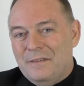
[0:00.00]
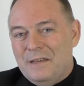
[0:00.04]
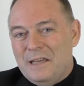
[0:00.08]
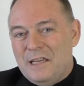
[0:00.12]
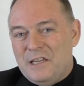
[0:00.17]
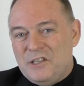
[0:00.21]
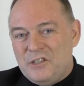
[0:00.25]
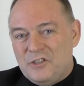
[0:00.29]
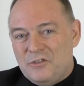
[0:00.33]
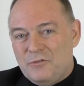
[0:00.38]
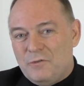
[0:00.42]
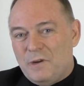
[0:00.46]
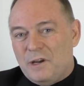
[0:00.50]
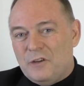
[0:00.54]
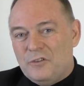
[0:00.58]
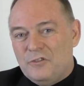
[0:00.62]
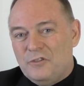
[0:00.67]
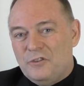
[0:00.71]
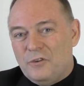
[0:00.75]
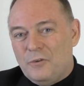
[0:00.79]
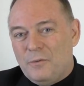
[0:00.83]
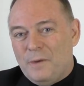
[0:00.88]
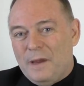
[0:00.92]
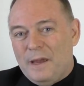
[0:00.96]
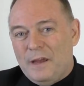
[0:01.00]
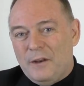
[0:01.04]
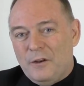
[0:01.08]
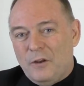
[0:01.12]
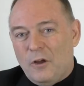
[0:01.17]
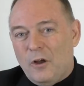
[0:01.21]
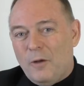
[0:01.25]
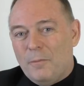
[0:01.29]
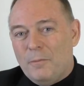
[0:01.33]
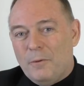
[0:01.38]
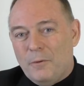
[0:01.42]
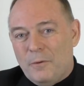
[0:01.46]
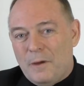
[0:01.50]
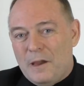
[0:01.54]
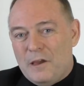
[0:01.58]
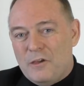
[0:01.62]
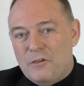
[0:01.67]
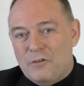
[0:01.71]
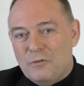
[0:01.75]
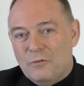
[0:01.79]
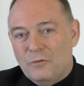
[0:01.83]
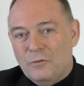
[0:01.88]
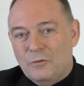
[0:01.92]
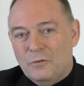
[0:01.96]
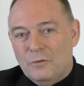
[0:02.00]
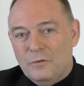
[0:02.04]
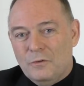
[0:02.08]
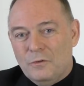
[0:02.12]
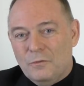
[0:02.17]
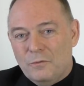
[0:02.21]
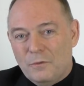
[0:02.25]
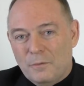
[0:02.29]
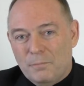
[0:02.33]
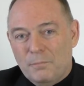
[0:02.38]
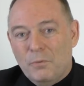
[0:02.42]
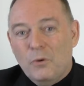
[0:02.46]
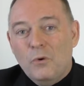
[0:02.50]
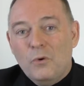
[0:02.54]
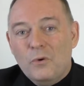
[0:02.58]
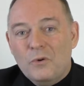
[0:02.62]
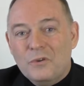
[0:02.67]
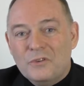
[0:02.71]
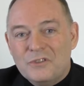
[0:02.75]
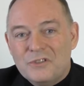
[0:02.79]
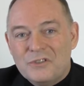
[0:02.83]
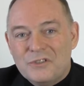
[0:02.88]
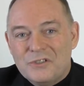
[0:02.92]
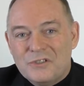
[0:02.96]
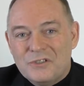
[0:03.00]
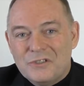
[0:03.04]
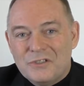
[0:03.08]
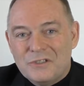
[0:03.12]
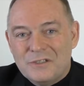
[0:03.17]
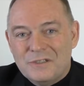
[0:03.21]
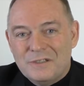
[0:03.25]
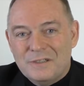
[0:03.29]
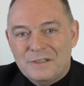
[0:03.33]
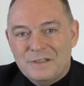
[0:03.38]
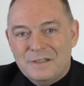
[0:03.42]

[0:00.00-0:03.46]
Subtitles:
is structured around operational reports,